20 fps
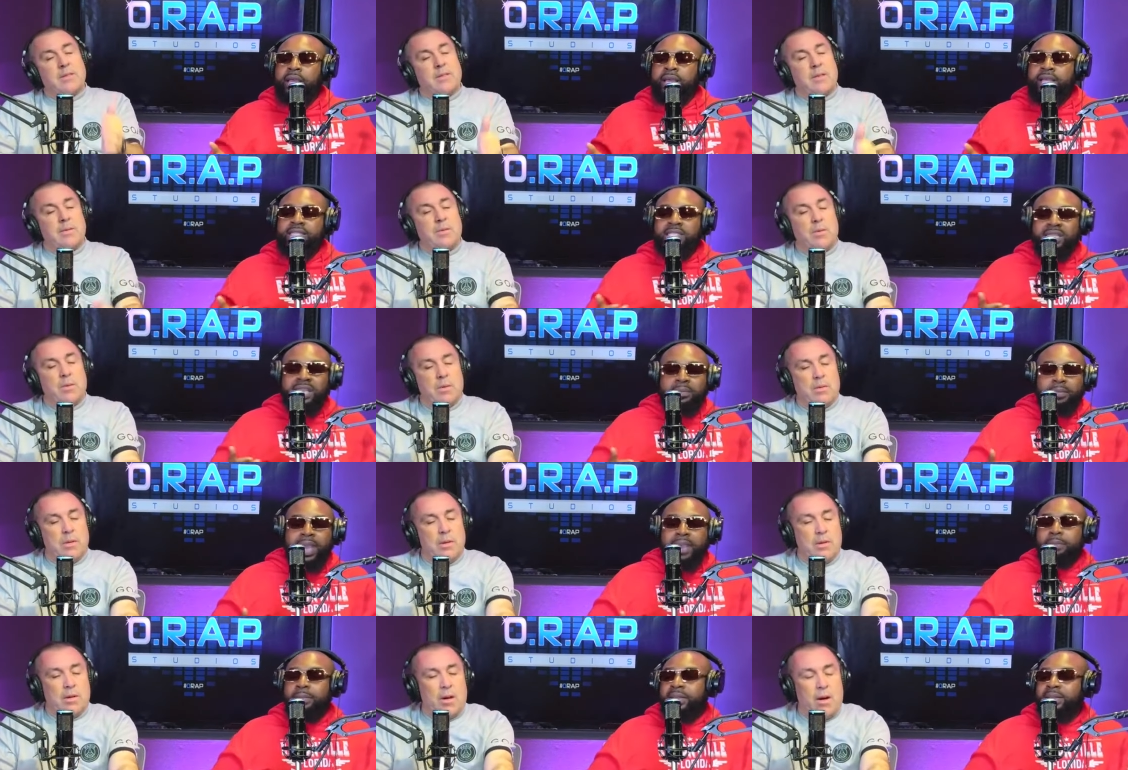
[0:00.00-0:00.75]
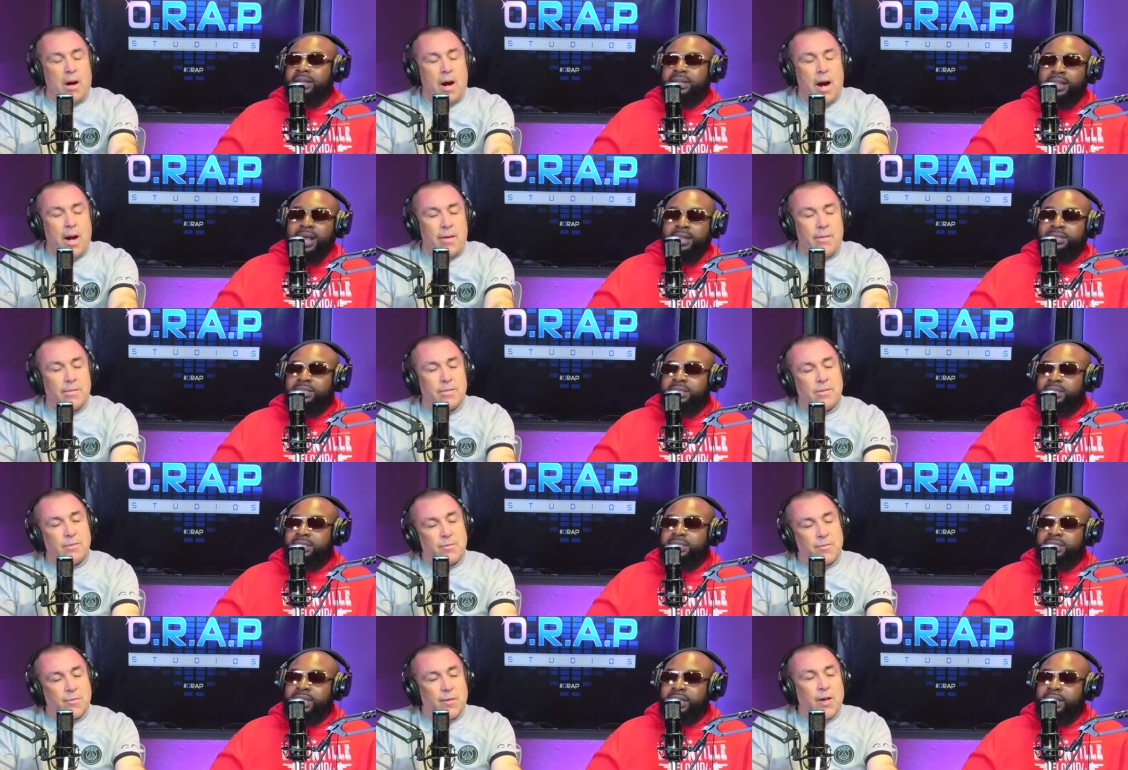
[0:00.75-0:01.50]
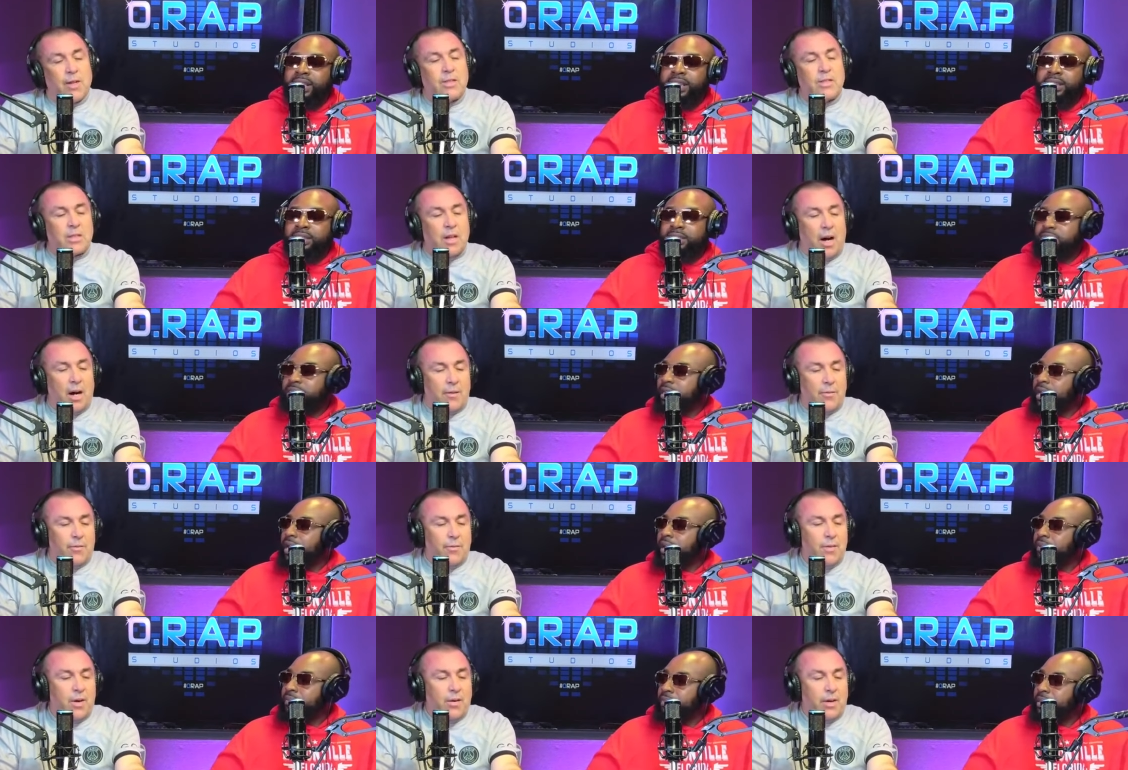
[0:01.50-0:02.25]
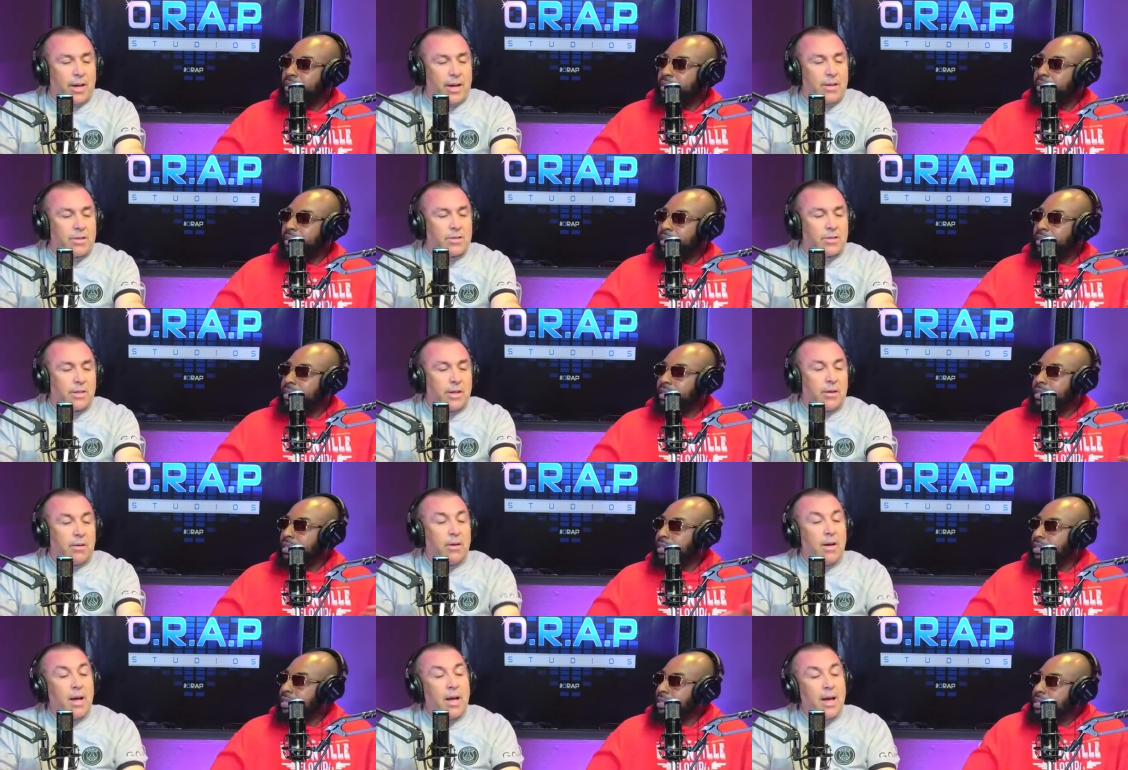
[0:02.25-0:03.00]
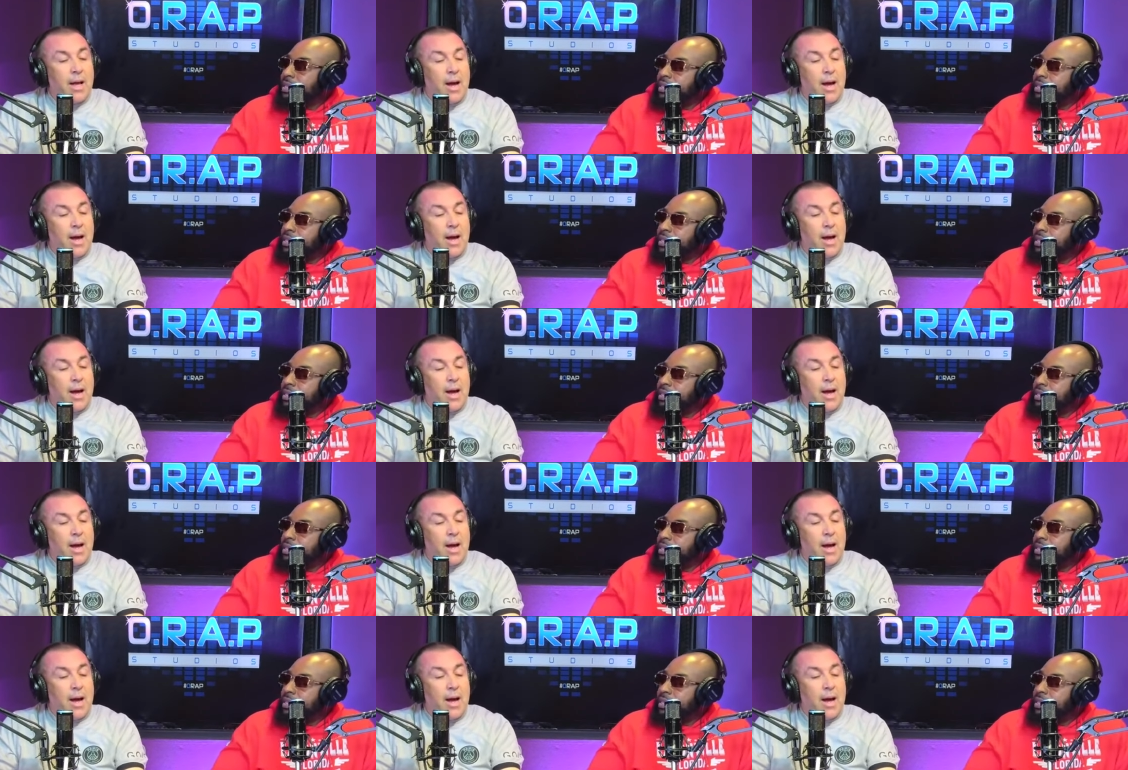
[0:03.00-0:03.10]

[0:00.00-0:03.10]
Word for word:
Speaker 1: Because T-Mac meant a all lot right. to the city First at his off, time. Okay, here's the deal.